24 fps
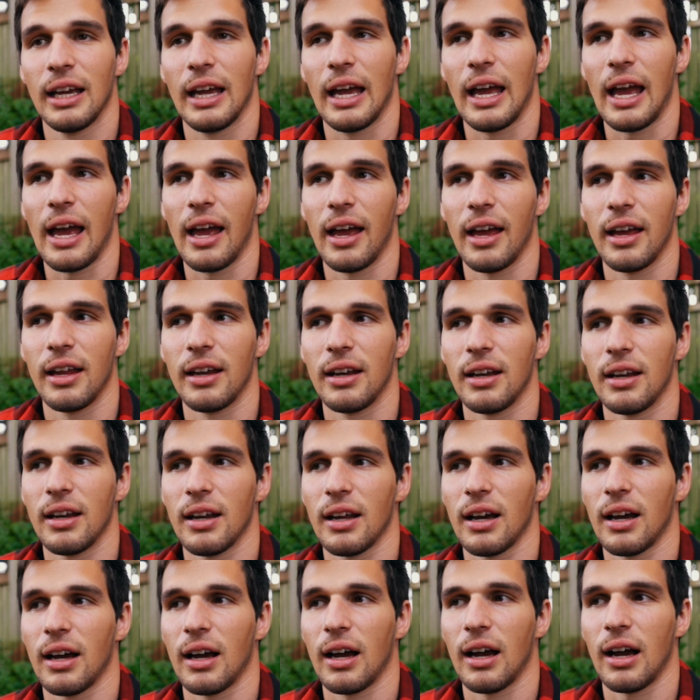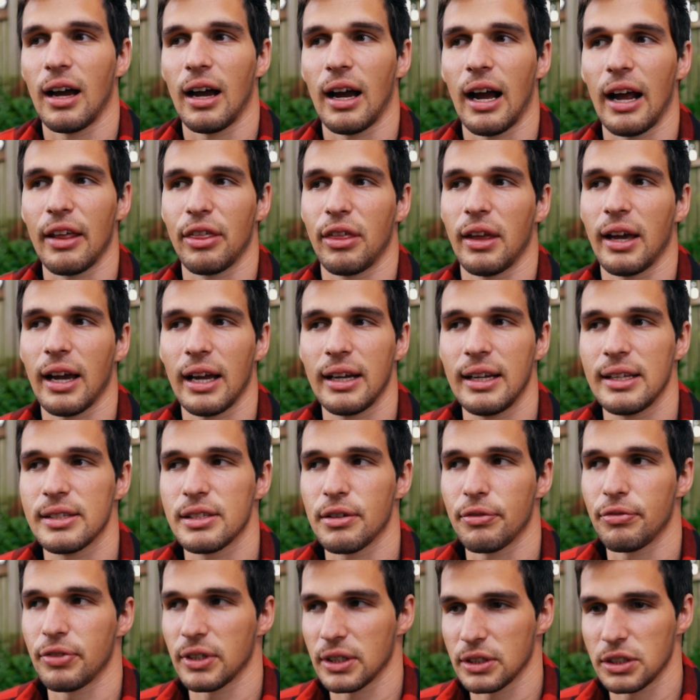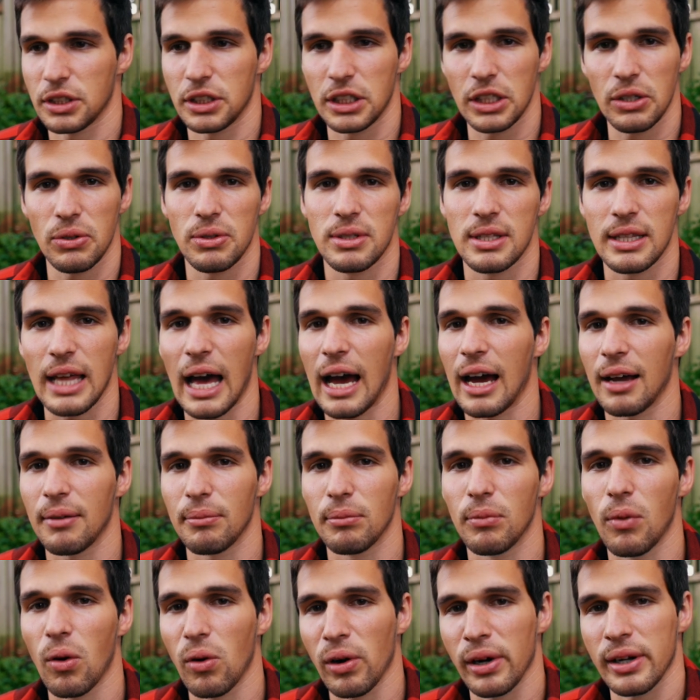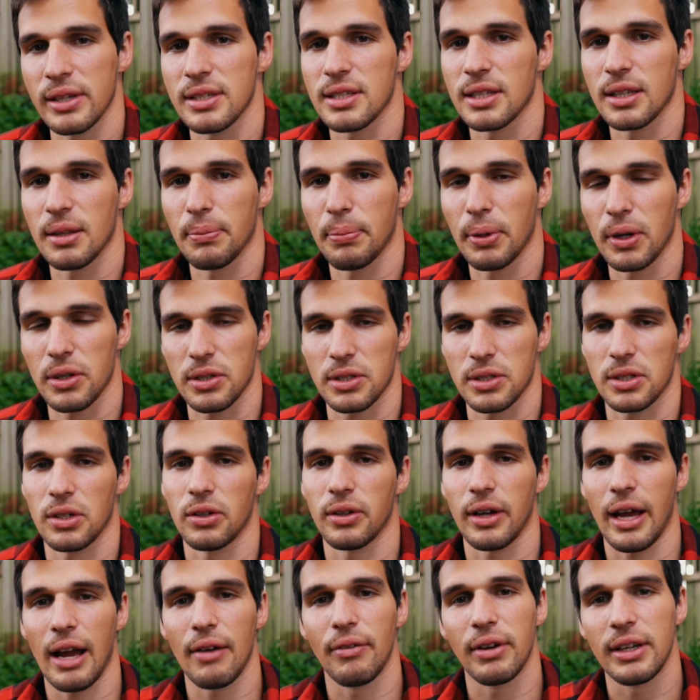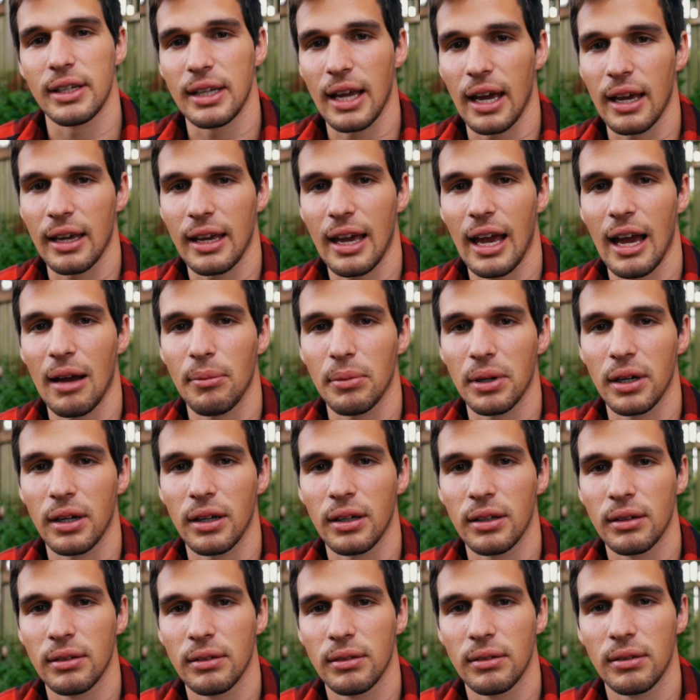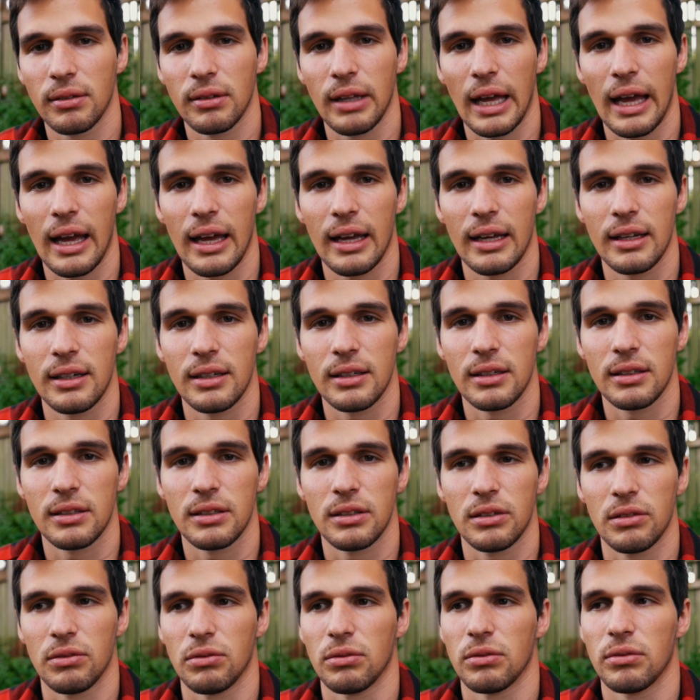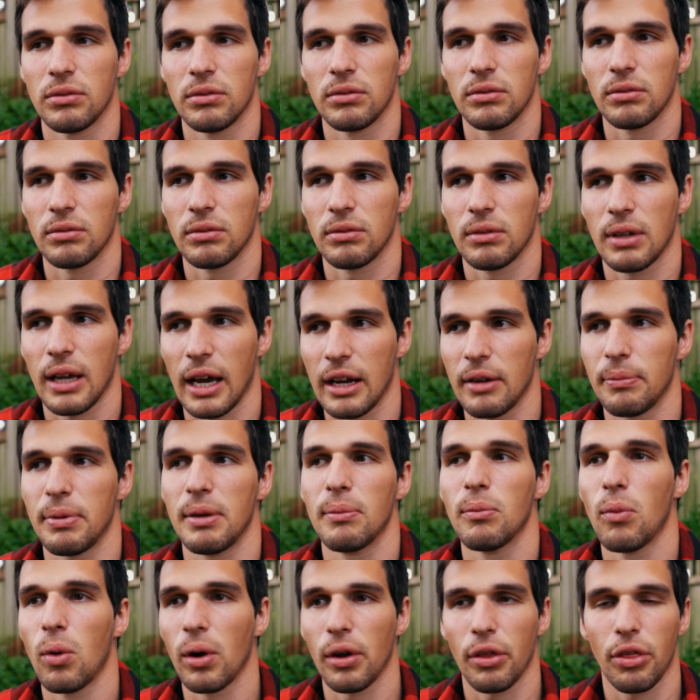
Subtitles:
And I think I need to first use that more as the personal everyday camera and kind of be more